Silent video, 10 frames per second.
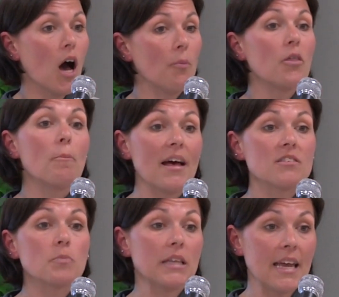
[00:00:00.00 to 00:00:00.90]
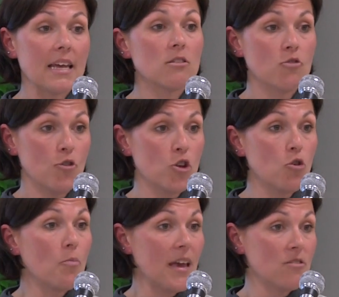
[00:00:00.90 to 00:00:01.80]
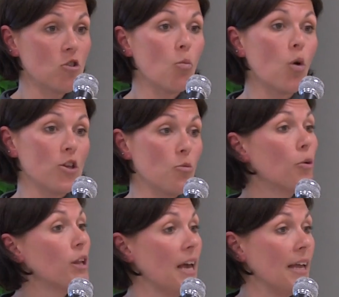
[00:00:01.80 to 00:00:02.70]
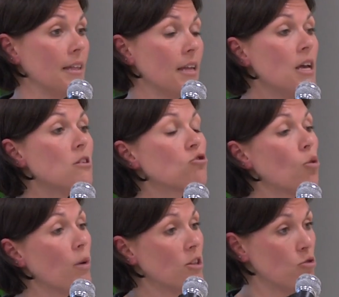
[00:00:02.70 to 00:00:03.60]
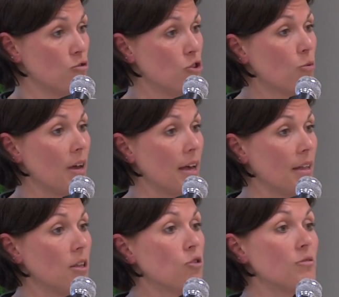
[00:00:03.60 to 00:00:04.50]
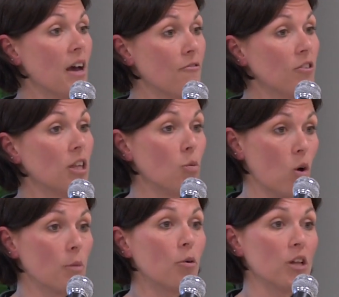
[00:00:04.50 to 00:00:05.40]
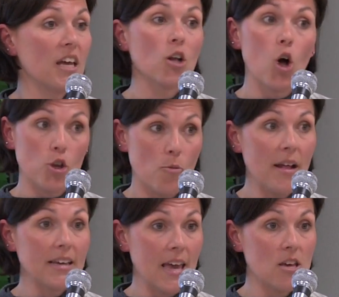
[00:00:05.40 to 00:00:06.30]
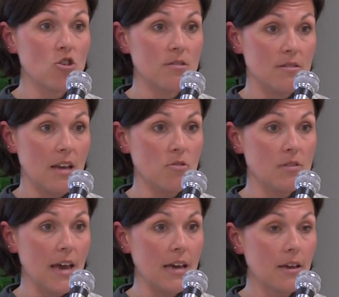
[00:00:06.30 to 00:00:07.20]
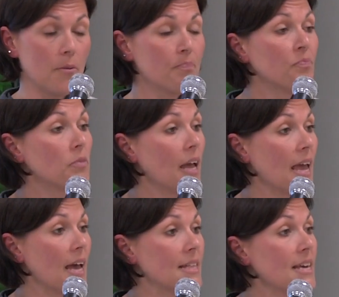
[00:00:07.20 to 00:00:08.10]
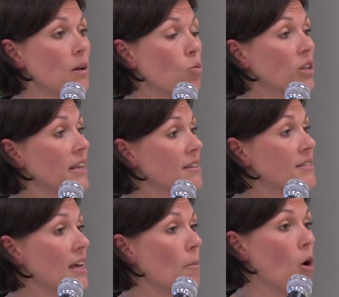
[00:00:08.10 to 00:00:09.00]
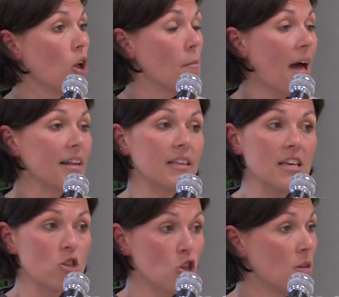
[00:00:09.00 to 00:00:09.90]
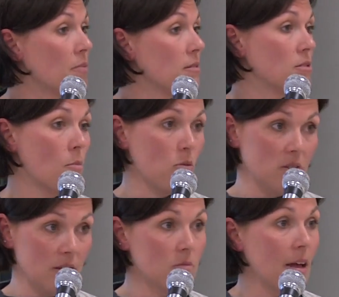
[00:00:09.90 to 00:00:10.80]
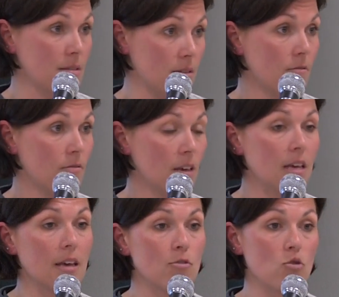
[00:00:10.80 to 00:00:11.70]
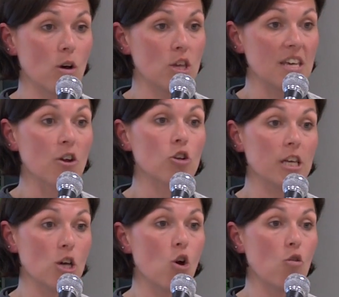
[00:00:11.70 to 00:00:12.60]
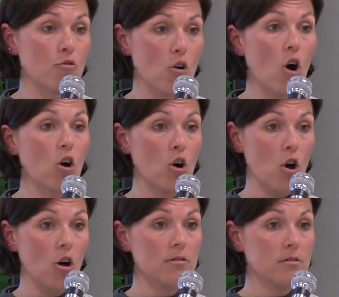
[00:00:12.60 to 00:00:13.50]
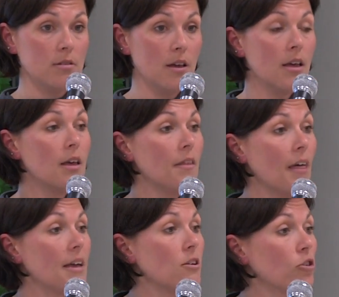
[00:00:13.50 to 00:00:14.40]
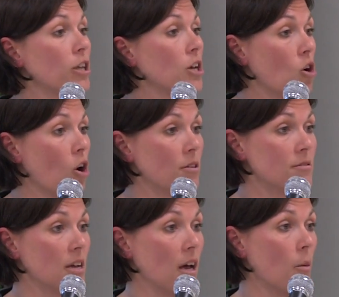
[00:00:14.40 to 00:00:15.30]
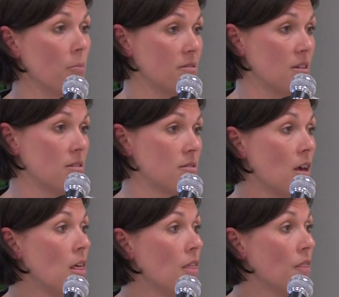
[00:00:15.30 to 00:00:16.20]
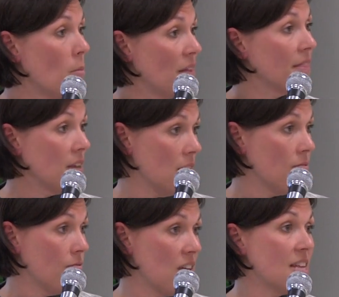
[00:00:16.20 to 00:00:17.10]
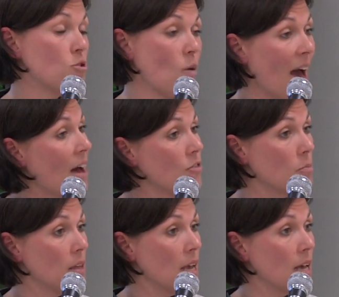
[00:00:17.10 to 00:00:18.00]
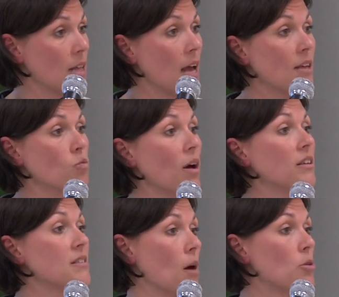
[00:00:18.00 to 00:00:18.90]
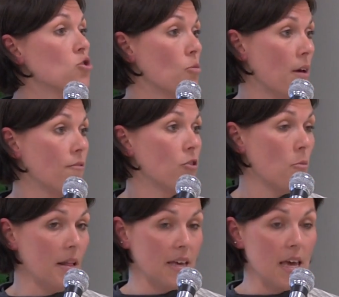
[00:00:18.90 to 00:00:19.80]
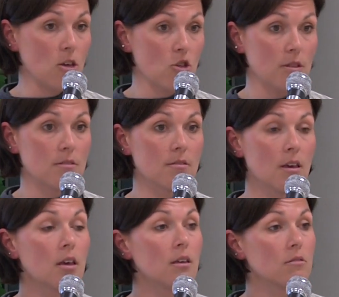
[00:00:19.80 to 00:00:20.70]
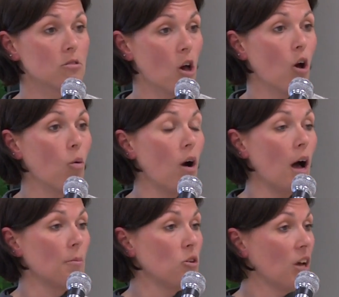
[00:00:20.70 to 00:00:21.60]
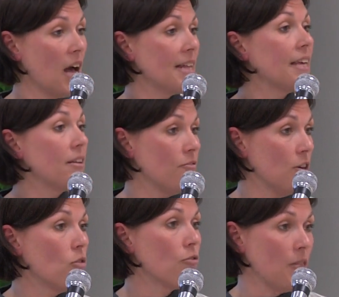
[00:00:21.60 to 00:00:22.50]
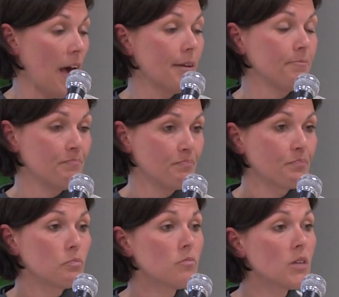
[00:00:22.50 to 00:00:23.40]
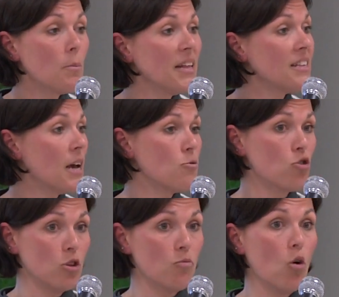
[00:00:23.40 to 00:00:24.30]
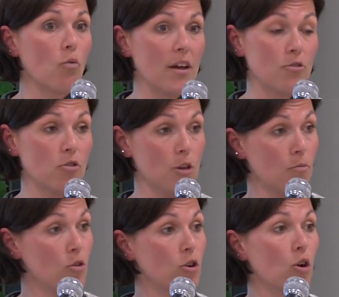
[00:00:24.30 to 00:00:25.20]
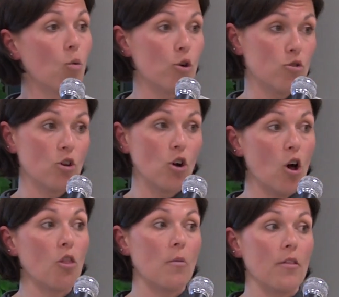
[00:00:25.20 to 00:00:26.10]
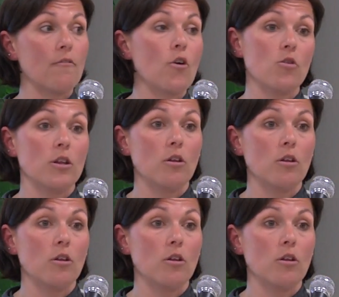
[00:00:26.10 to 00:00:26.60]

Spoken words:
the best plans for you based on what you put in. So when you do it, you definitely want to put in all your medications that you take. And it will list them automatically cheapest to most expensive. It gives you a yearly overall cost. That yearly cost encompasses the monthly fee to have the plan as well as how much you'll pay for your medications. So you can kind of get a feel for that. Many times you can enroll right through the computer or you can call them on the phone and